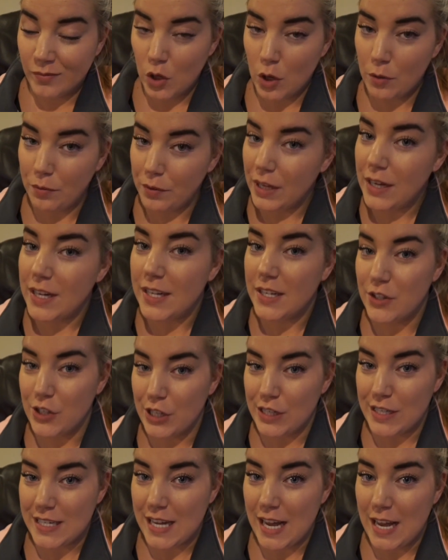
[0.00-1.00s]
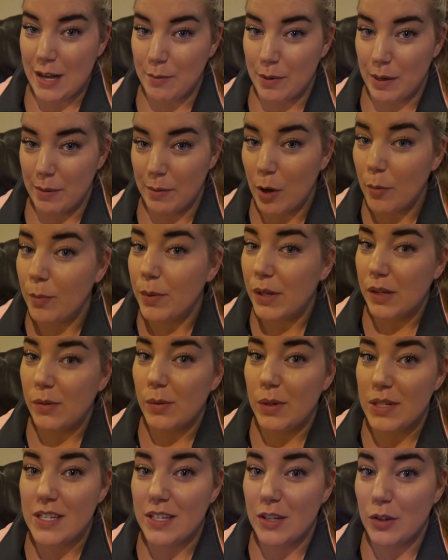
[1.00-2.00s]
hopefully I didn't jinx that, but I'm hoping
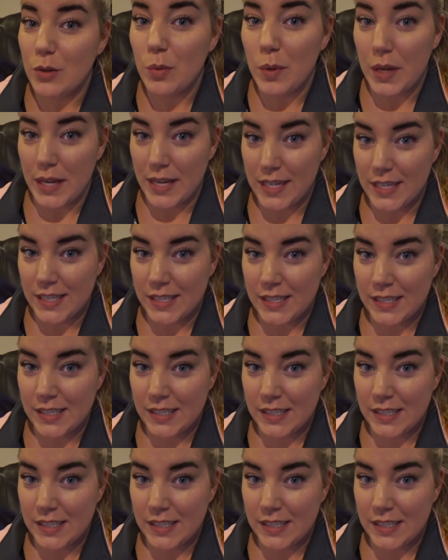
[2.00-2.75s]
we still win.